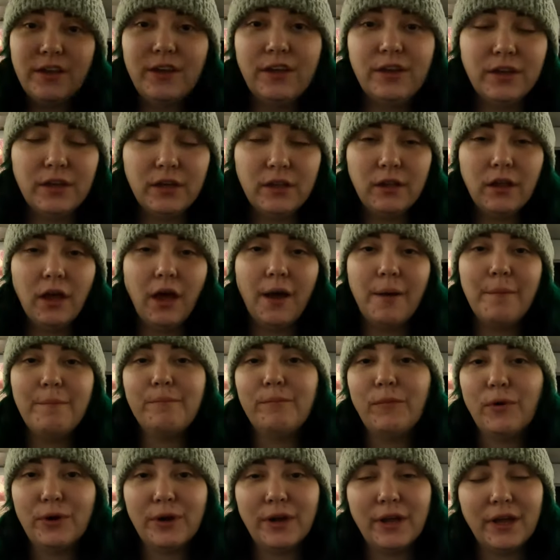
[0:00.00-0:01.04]
Good
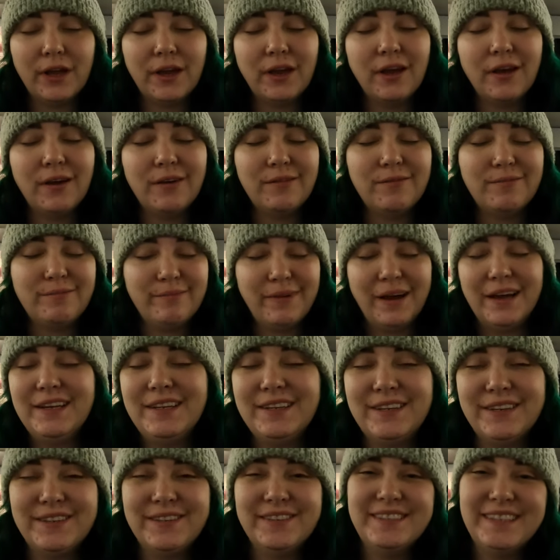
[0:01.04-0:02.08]
morning, my
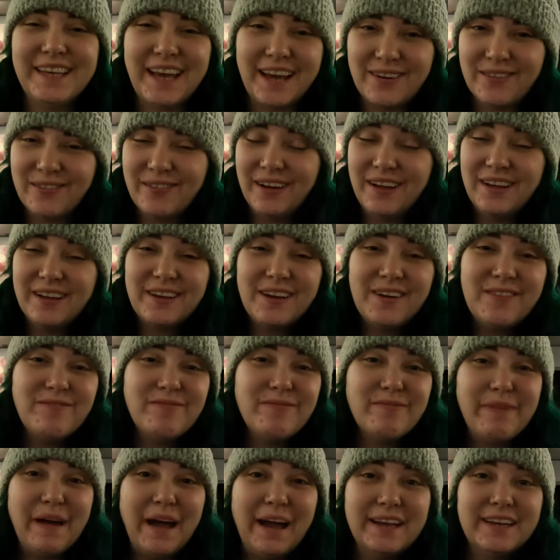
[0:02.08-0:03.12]
dudes, and
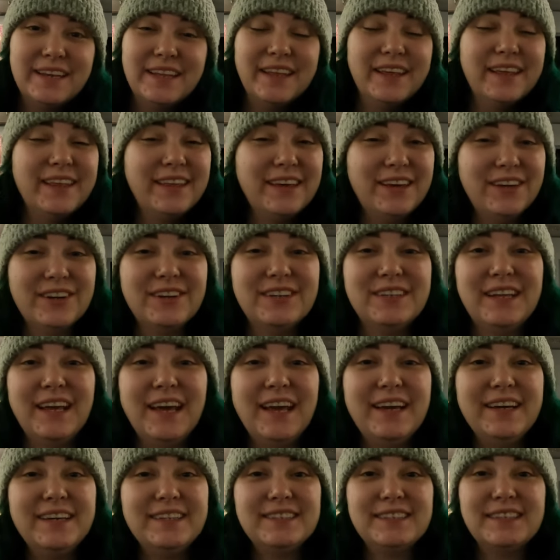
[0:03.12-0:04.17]
welcome back to the theater.
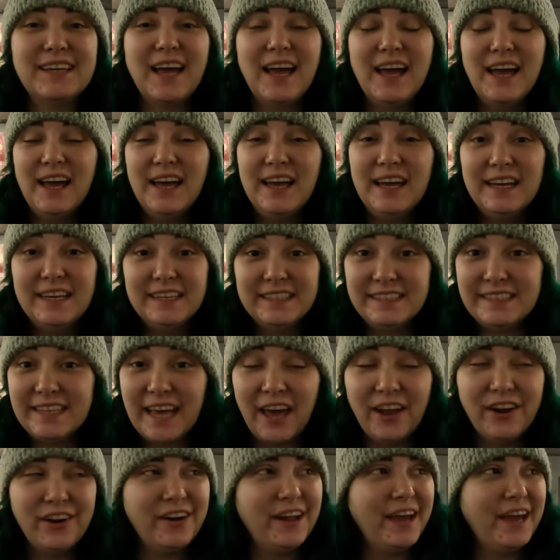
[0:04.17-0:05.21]
Today is
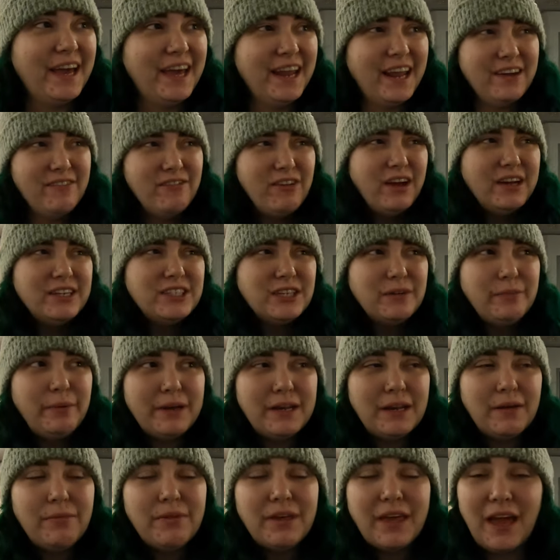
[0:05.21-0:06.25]
Saturday, and I've not actually
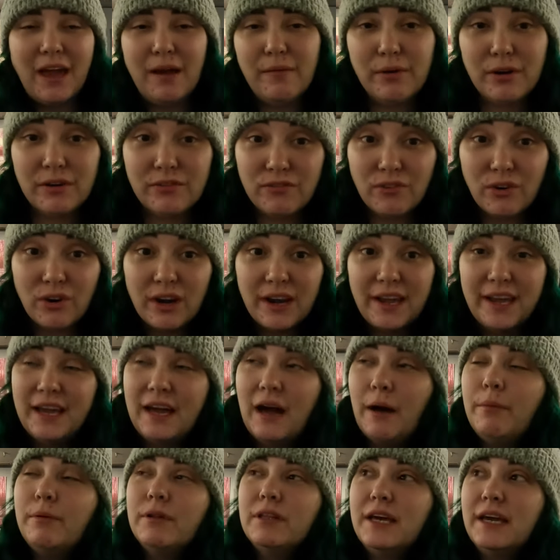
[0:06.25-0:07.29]
picked up the camera for a
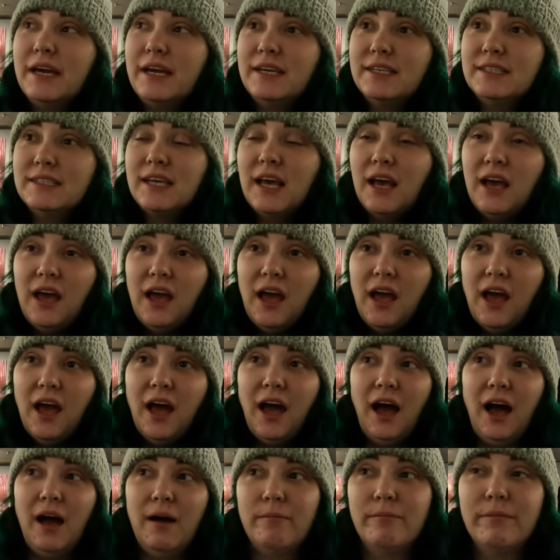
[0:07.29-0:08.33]
couple days
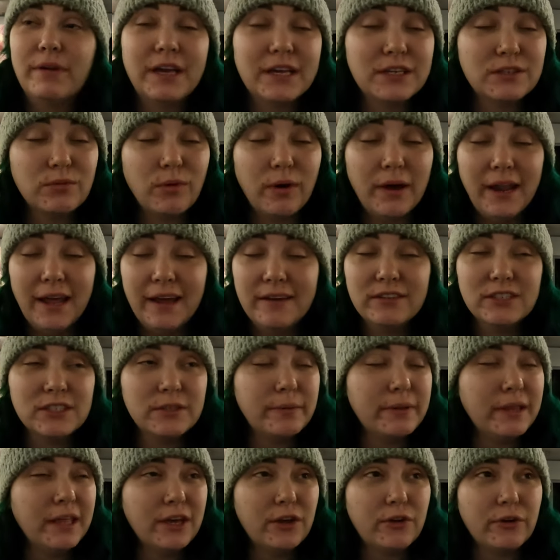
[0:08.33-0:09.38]
because one, I've just
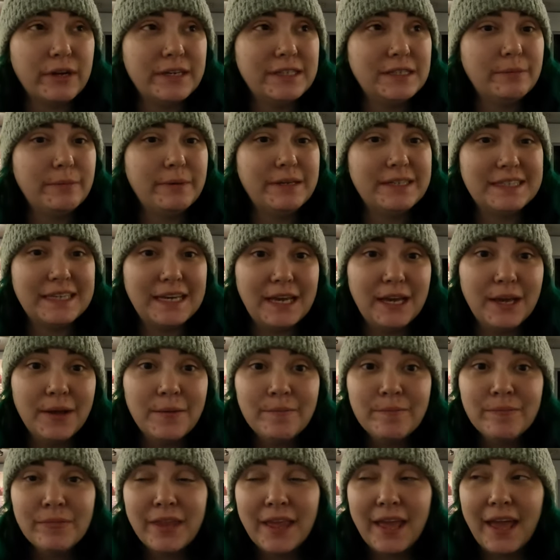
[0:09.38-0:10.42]
been like crazy busy,
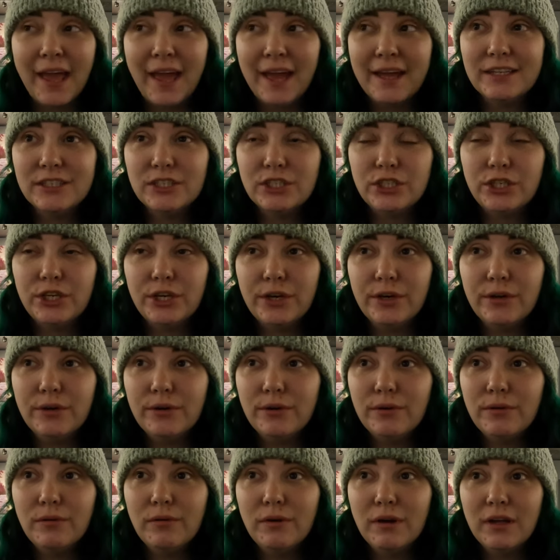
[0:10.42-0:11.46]
and
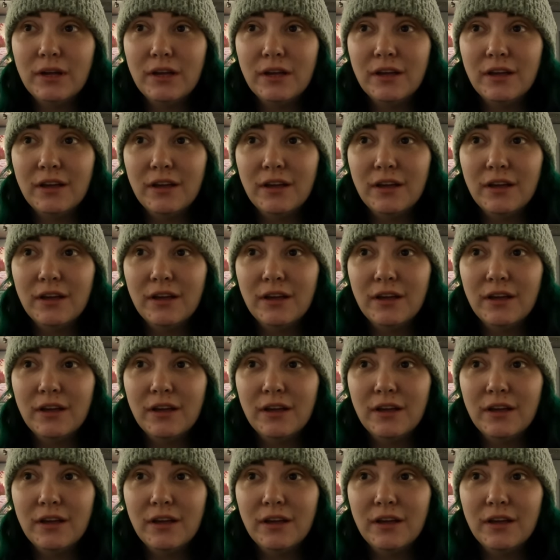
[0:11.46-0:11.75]
two,